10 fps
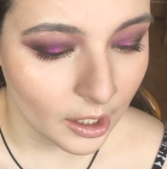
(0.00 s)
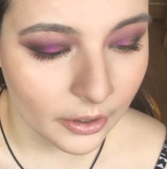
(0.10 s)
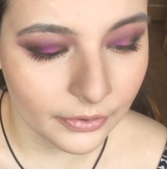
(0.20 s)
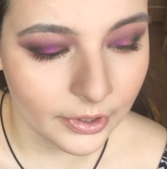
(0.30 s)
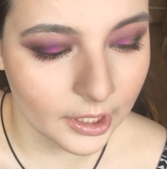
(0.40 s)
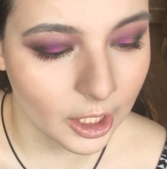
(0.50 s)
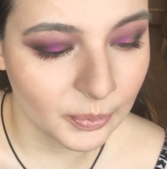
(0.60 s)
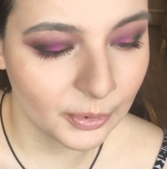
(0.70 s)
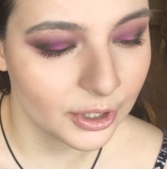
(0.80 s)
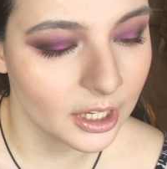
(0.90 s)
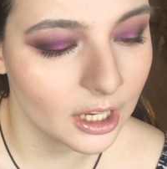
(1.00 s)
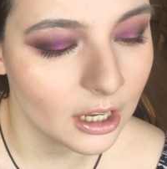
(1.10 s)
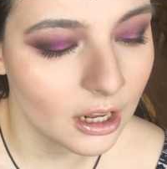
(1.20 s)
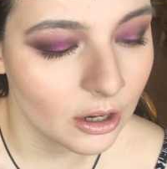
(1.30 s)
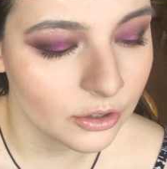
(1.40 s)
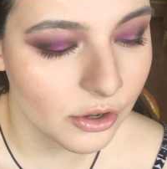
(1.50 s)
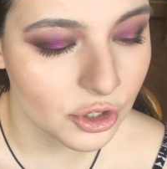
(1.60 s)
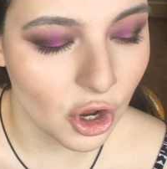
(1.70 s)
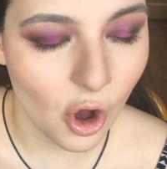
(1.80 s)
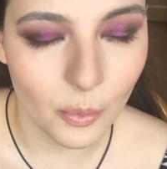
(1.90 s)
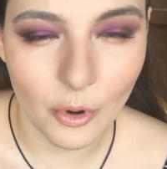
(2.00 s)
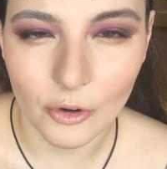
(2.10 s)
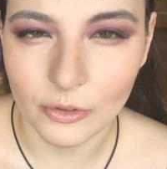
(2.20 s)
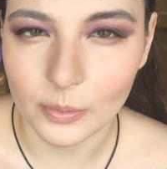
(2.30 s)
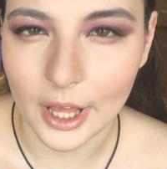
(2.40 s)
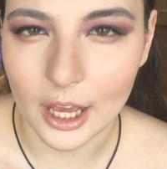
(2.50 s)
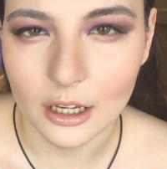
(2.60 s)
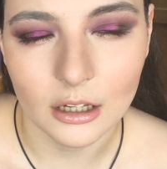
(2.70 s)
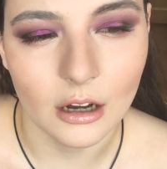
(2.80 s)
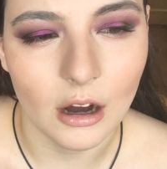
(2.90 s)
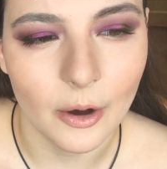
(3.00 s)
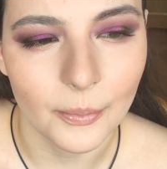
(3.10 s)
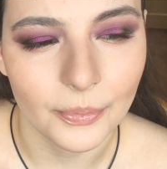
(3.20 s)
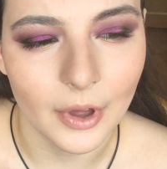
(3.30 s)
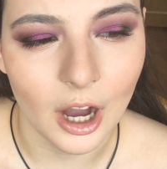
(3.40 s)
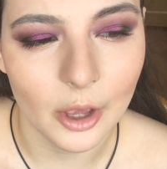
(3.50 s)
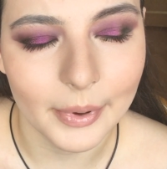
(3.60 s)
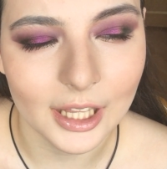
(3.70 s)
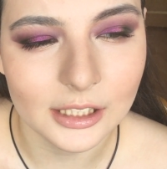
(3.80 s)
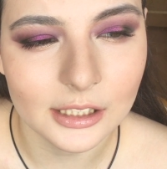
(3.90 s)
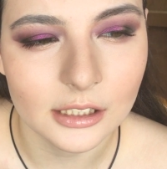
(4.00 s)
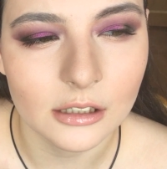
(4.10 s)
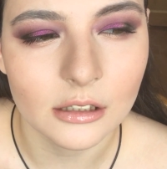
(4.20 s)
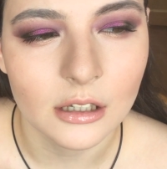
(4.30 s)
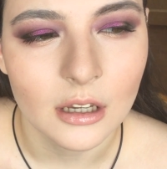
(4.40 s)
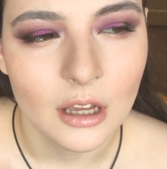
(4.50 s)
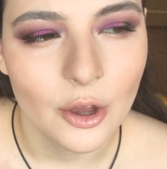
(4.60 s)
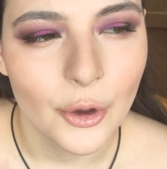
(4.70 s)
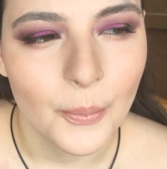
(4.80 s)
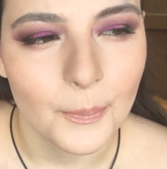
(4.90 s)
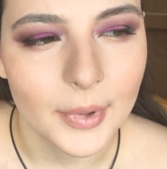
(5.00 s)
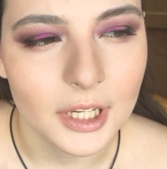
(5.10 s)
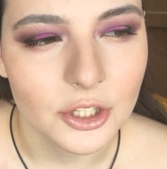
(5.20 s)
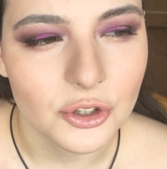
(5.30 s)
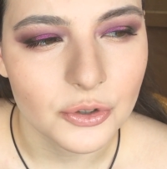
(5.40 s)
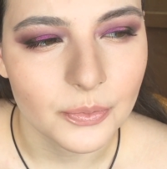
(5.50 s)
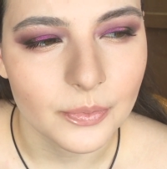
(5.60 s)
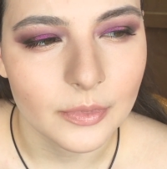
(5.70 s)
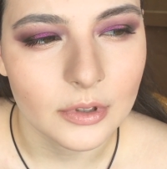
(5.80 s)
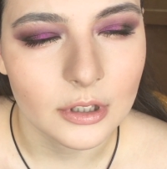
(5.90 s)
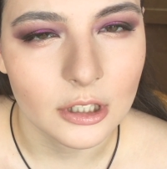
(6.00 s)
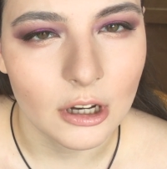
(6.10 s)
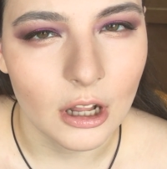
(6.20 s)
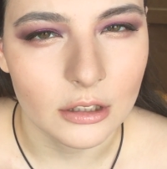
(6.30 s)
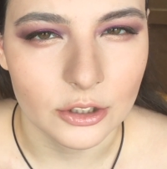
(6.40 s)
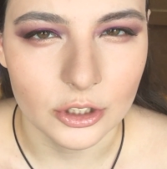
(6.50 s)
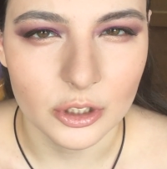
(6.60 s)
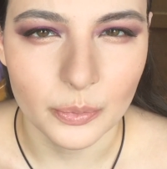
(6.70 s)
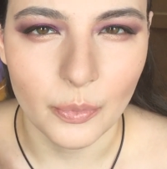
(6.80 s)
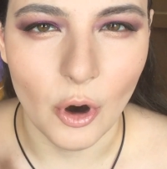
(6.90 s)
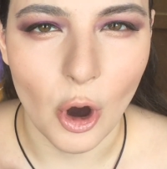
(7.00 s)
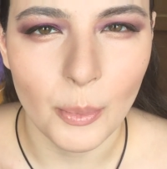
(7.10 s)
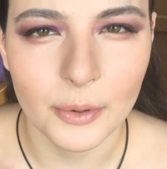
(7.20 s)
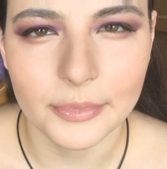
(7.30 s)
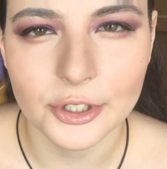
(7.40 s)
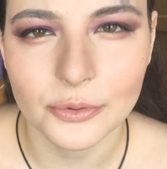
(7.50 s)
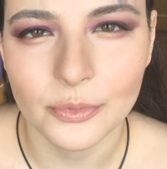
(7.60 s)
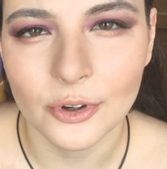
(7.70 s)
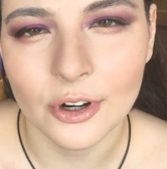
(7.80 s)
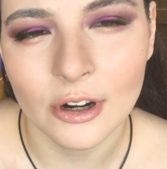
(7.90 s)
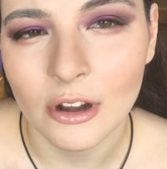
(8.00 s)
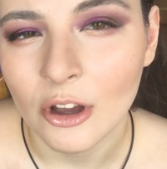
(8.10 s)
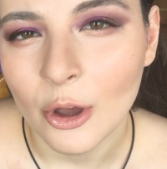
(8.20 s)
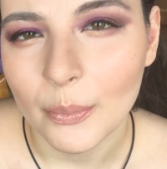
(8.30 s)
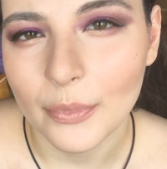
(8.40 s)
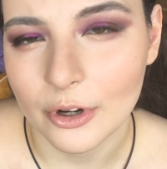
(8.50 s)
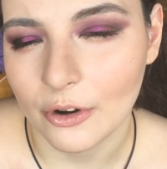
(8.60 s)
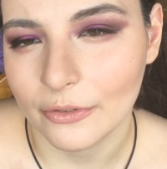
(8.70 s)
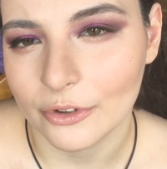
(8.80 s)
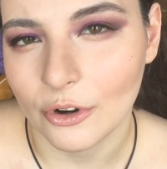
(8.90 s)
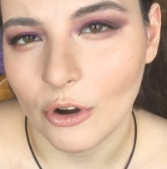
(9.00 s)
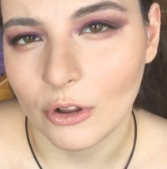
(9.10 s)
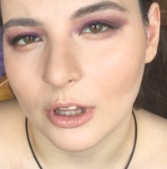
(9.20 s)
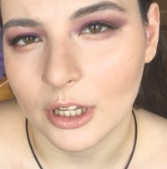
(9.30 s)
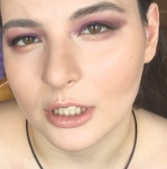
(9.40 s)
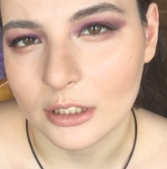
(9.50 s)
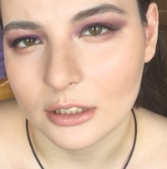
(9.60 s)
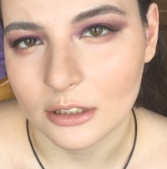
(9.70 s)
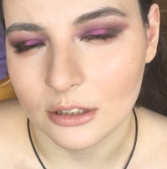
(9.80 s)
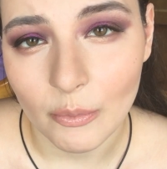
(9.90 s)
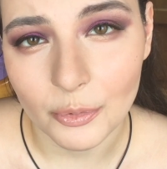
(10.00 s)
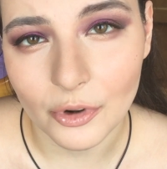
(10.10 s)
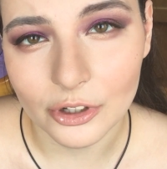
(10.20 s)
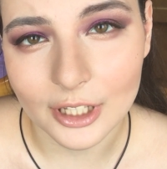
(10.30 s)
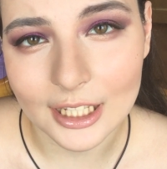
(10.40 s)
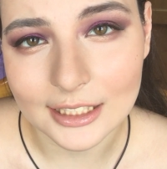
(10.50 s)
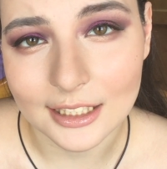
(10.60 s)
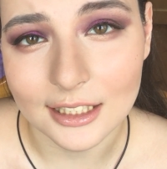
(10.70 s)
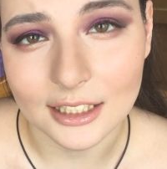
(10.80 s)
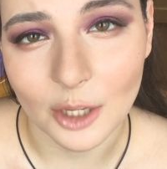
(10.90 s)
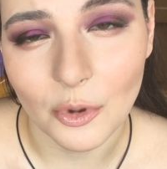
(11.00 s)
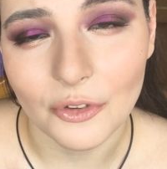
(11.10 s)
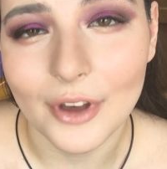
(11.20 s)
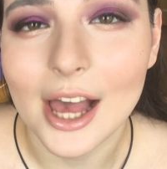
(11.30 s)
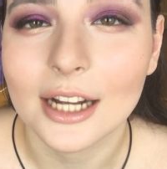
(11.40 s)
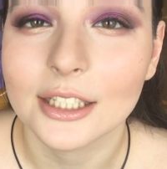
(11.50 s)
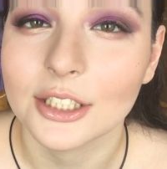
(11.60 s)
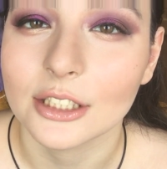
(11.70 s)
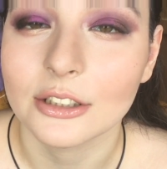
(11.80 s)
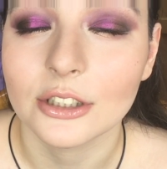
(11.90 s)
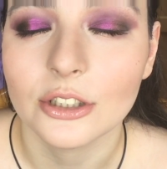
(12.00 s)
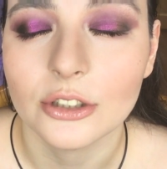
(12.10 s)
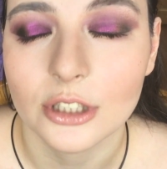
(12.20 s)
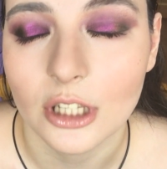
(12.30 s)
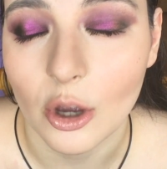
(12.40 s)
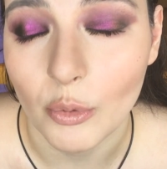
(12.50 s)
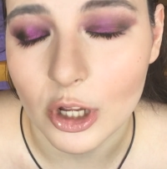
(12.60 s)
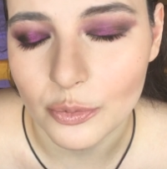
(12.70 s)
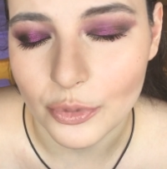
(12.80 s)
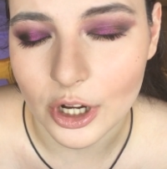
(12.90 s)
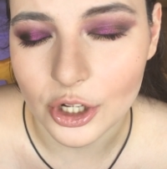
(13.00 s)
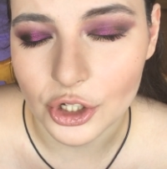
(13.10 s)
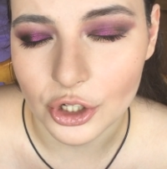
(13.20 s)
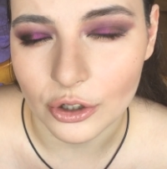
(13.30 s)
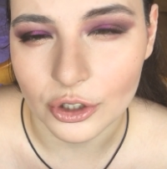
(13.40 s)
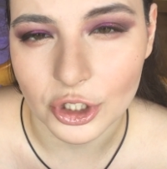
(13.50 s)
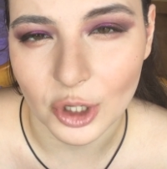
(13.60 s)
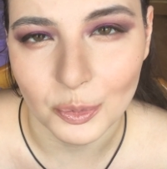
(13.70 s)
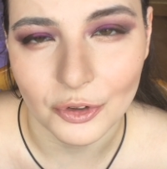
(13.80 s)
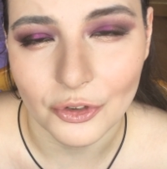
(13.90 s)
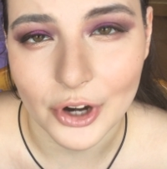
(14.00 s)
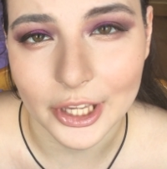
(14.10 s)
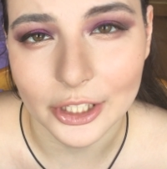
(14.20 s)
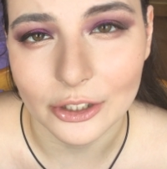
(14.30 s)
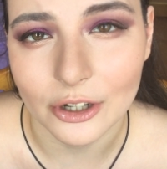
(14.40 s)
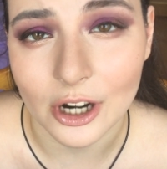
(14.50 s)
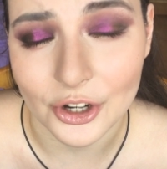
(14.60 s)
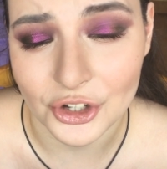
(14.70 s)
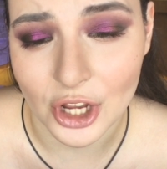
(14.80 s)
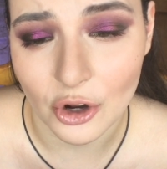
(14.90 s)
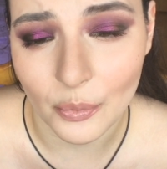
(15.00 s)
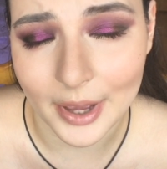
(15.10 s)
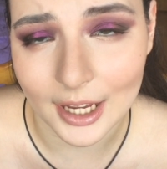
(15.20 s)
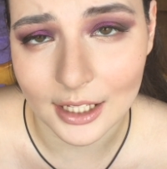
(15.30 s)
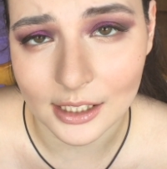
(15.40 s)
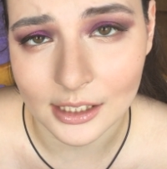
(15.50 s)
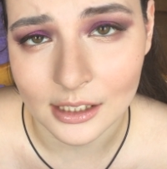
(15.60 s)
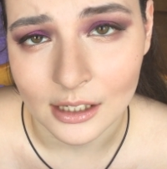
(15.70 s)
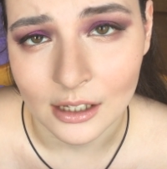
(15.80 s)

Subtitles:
I feel like putting it on top of a black eye pencil made the colors pop a bit more, but overall it's more or less the same effect as using a wet brush on top of regular eyeshadow base,